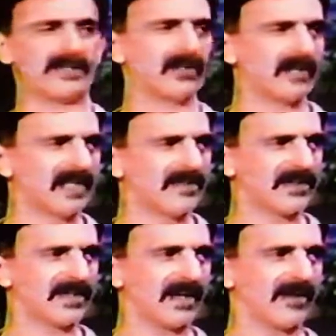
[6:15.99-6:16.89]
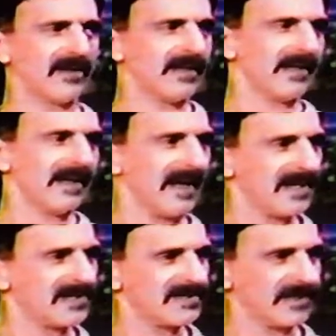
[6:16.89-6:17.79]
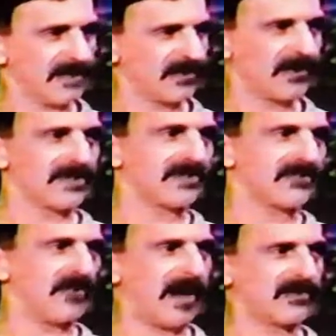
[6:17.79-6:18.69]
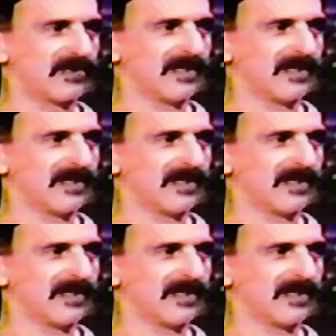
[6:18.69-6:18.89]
and you leave it there as a tourist attraction.